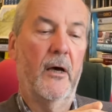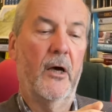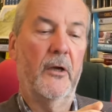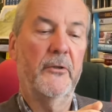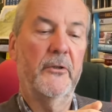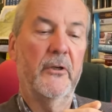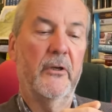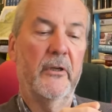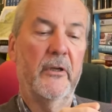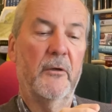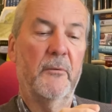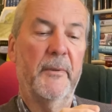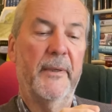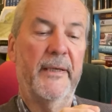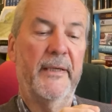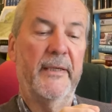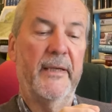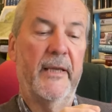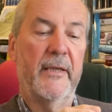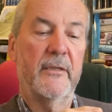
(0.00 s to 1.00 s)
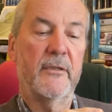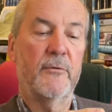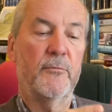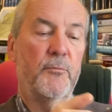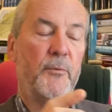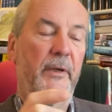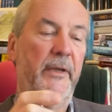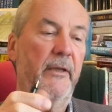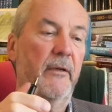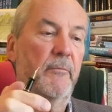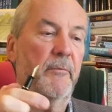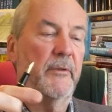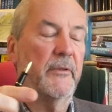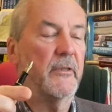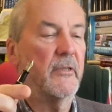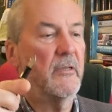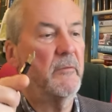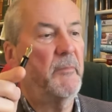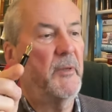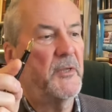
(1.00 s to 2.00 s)
I'm going away next week
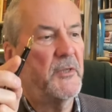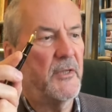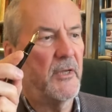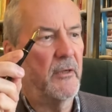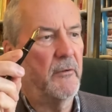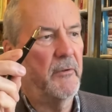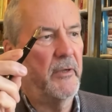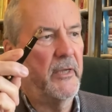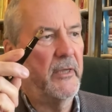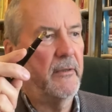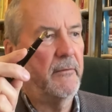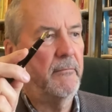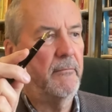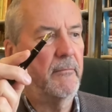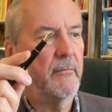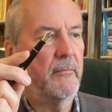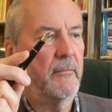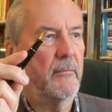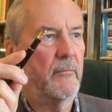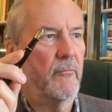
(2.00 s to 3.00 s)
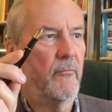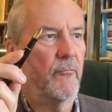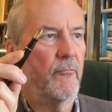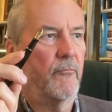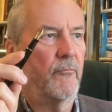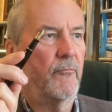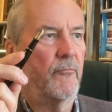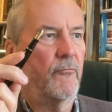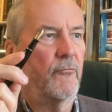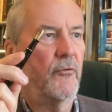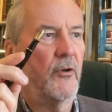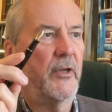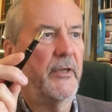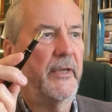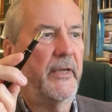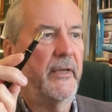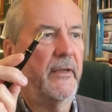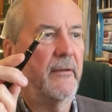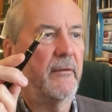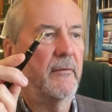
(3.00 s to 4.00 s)
with the Smithsonian
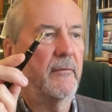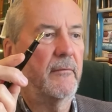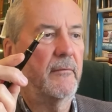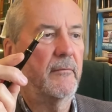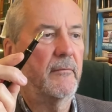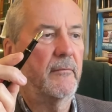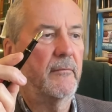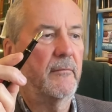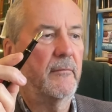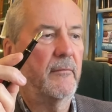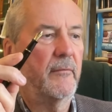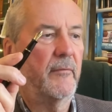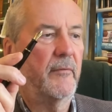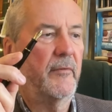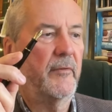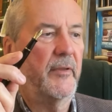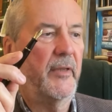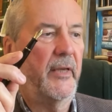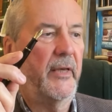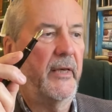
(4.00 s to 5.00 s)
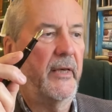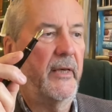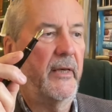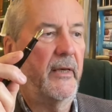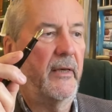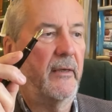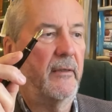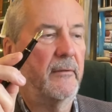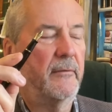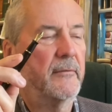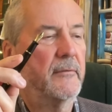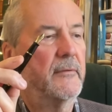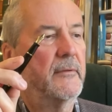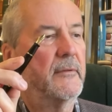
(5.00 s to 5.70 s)
running their